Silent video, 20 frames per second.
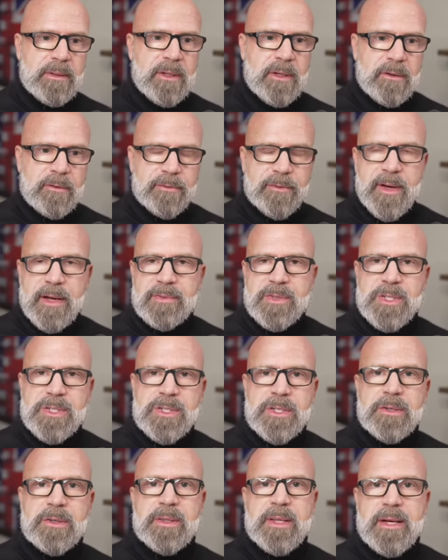you know, five,
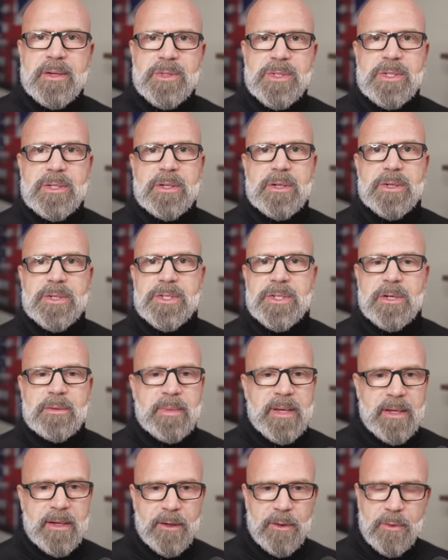six hundred thousand dollars a year,
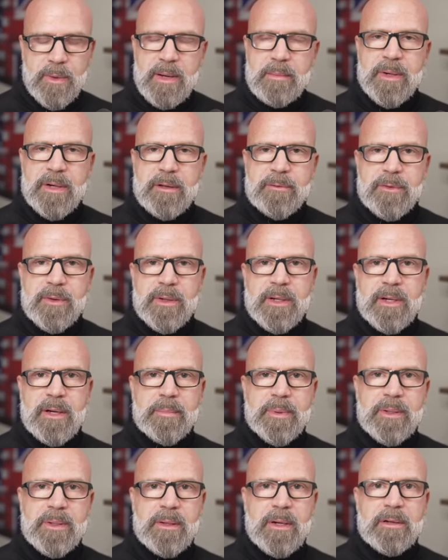making great money for a
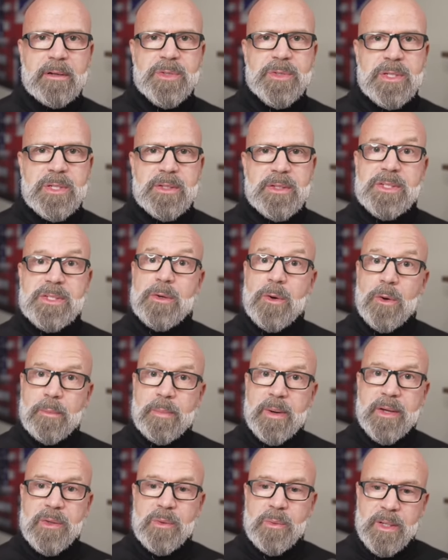company. And then all of a sudden they said, Oh,
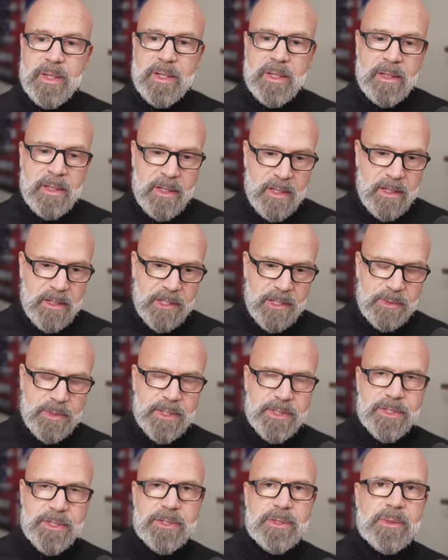by the way, you
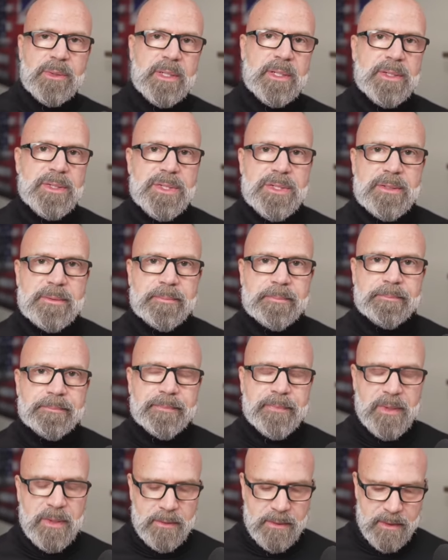need to do this.
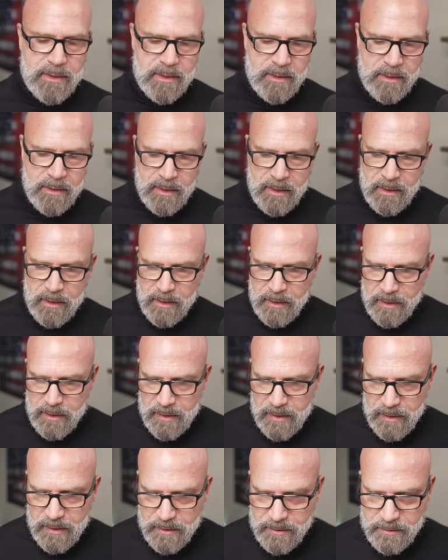Okay.
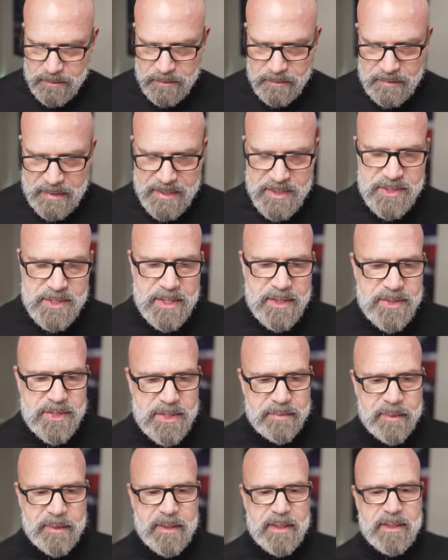And that's not
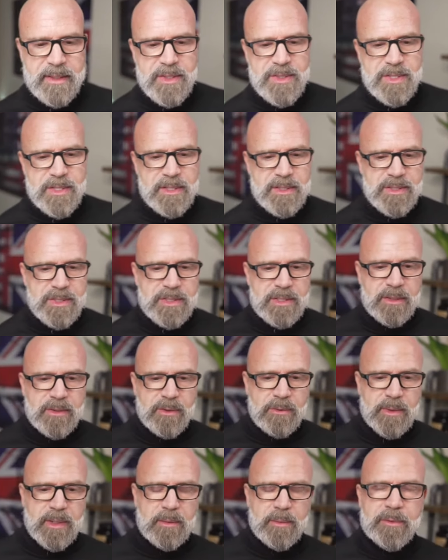something that exists in
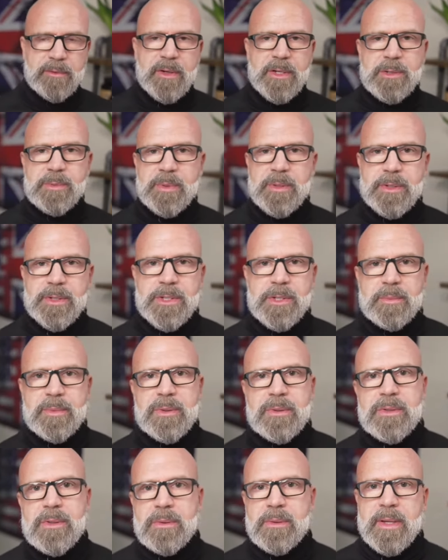the realm of entrepreneurship.
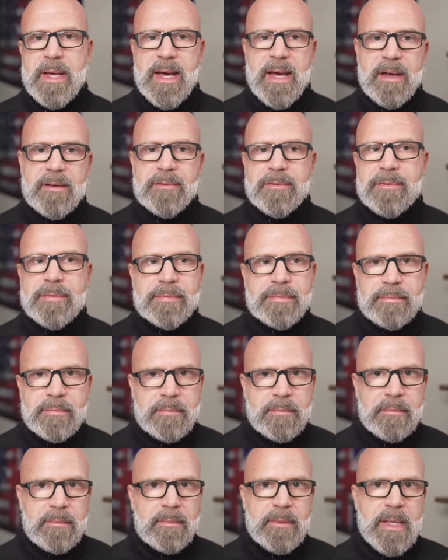You don't have
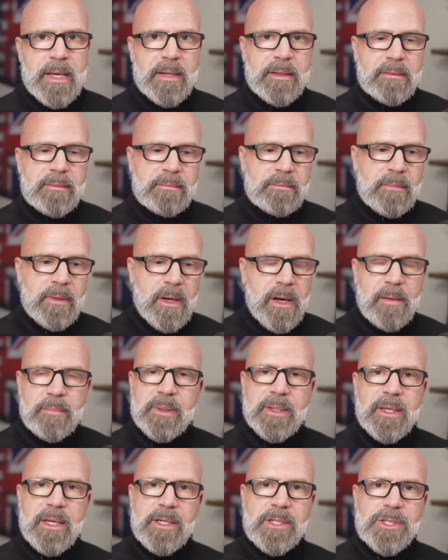that
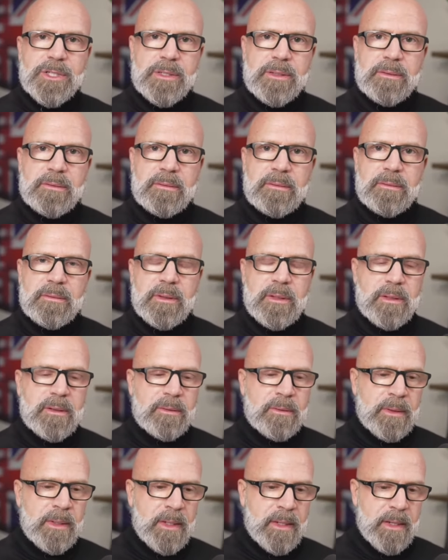obligation, you
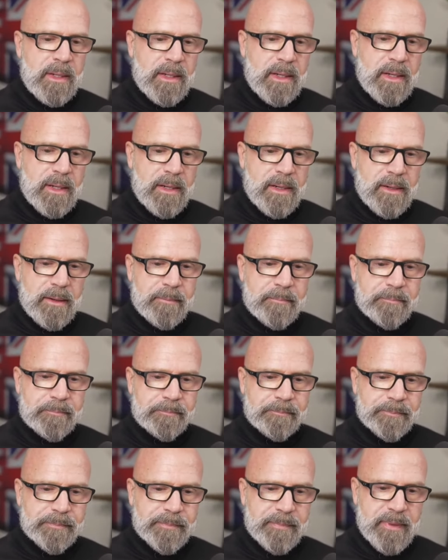know.
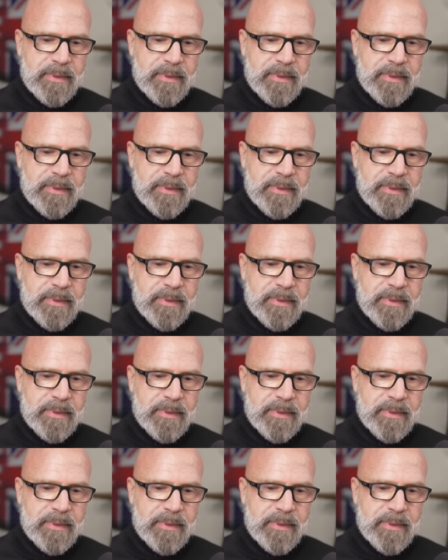Um,